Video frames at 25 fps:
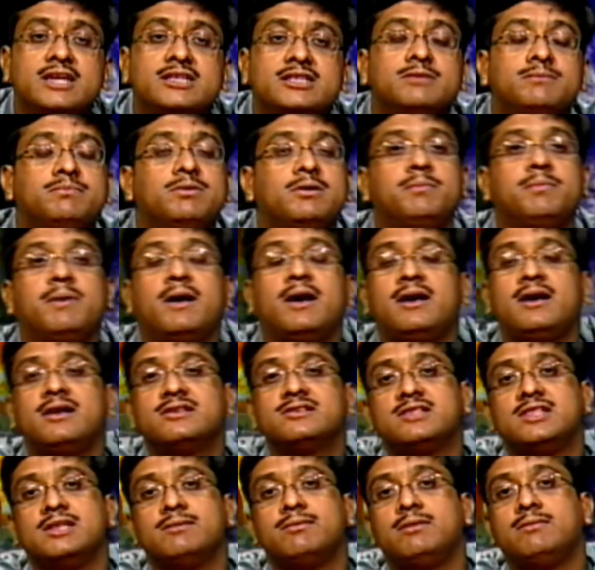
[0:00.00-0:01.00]
the
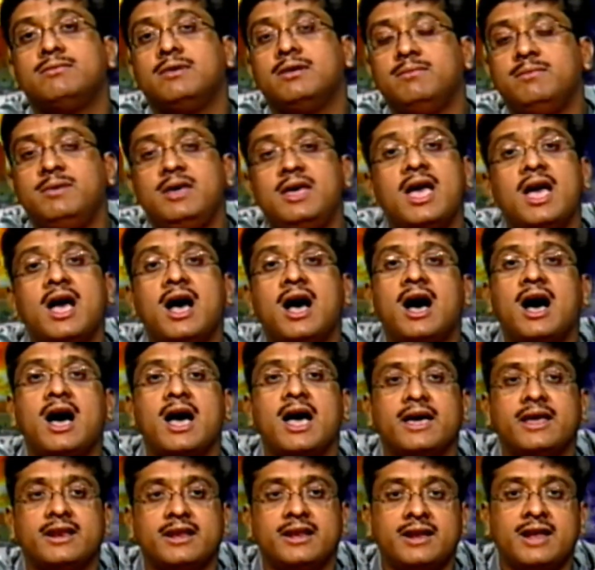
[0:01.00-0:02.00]
preparedness level will be
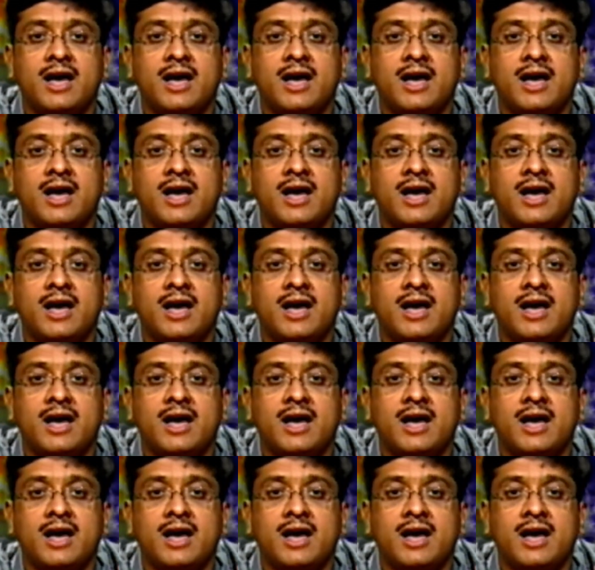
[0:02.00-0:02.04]
higher and